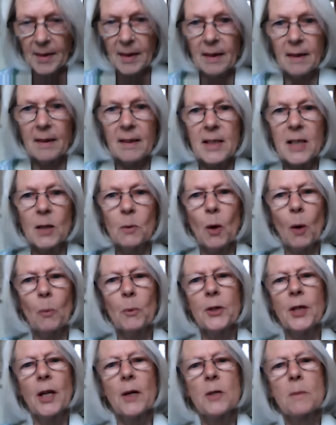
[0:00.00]
So what would
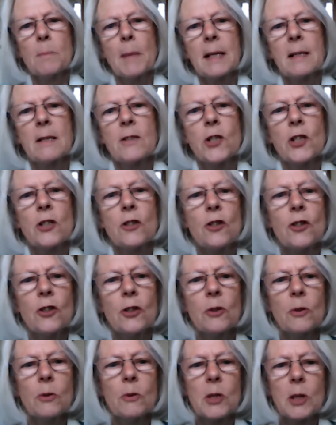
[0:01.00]
those messages
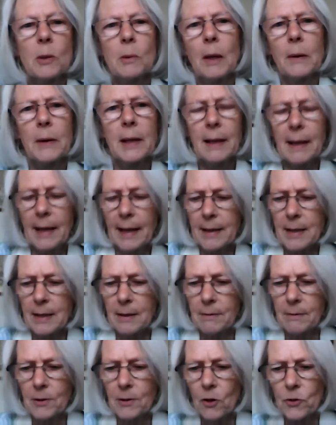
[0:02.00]
do to our
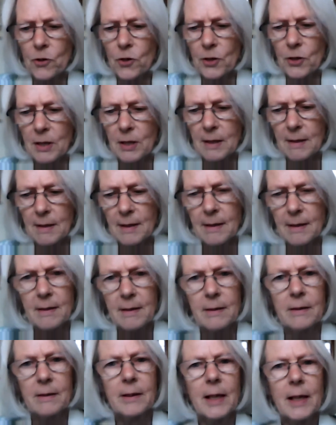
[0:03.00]
collective consciousnesses?
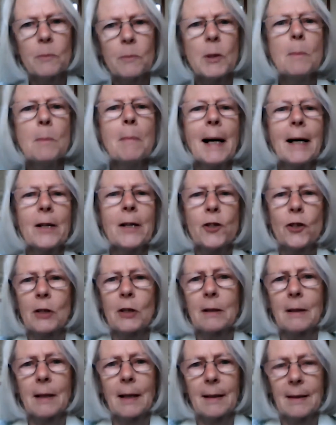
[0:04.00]
Can we imagine
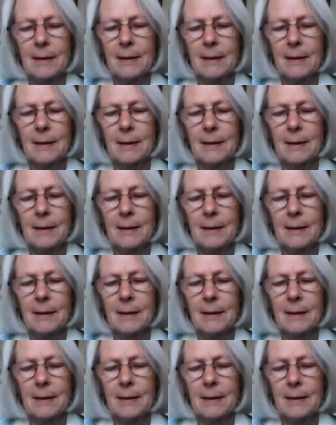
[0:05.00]
that?